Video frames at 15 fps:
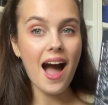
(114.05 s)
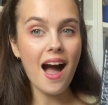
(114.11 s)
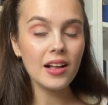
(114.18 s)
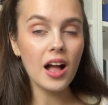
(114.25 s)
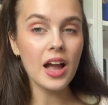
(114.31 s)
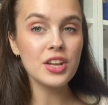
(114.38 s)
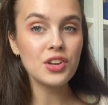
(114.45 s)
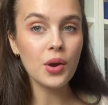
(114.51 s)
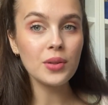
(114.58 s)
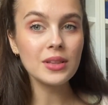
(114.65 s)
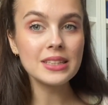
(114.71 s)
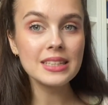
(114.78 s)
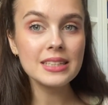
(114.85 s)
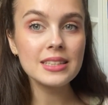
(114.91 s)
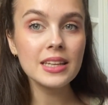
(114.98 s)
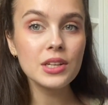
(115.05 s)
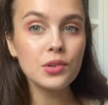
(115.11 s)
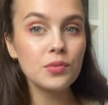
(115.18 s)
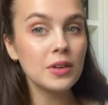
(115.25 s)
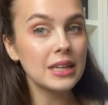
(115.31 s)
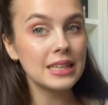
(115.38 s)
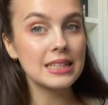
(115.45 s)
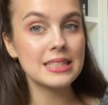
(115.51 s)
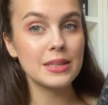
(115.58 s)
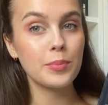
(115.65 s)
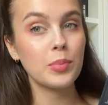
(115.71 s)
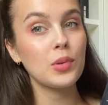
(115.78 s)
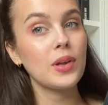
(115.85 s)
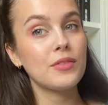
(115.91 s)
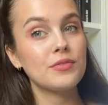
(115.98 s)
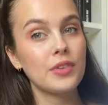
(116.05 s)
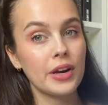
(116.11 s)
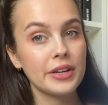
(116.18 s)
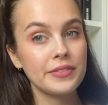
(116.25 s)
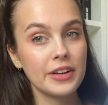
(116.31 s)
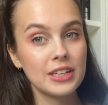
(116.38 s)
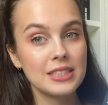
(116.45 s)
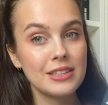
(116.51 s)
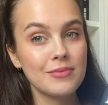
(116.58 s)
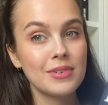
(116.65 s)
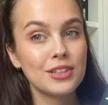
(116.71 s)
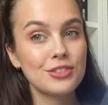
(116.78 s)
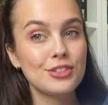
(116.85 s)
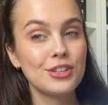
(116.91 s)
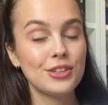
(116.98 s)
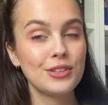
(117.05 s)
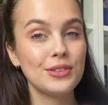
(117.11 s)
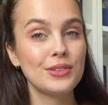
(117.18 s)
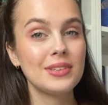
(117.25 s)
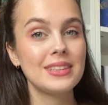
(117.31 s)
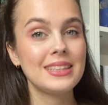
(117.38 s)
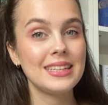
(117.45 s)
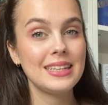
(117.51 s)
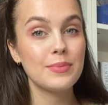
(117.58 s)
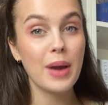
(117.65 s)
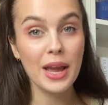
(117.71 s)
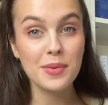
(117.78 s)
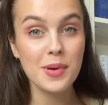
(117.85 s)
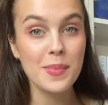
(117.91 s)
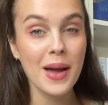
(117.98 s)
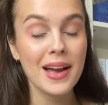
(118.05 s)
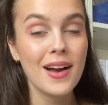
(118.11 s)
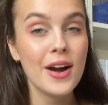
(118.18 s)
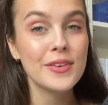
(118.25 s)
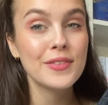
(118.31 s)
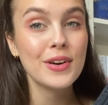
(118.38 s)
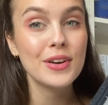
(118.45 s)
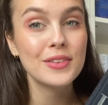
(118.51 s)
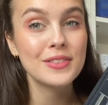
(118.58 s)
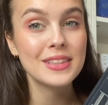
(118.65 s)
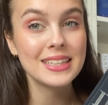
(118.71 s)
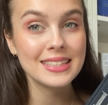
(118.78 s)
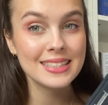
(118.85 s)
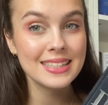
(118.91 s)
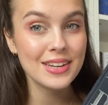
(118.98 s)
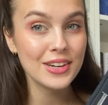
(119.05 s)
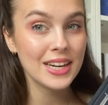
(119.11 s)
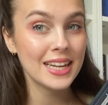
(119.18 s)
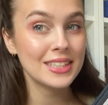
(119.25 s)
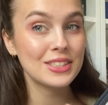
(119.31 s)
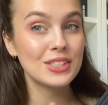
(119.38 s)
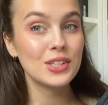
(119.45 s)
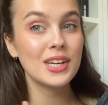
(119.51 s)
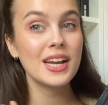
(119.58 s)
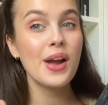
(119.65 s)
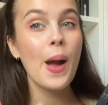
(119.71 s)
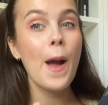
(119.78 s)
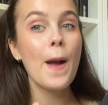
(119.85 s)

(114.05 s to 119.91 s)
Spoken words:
I know this is like really simple and very similar to the paperback cover of This Secret History,